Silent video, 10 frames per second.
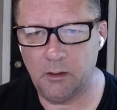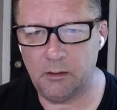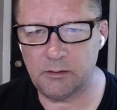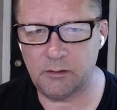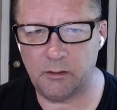
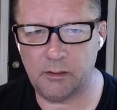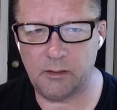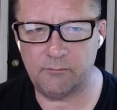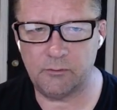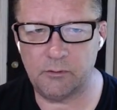That's all I
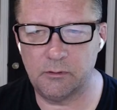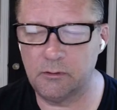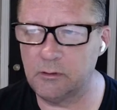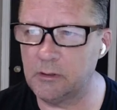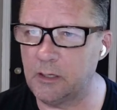got for
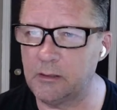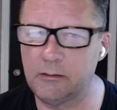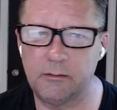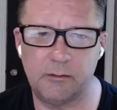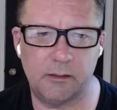today.
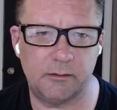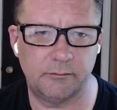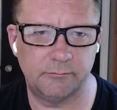Thank you.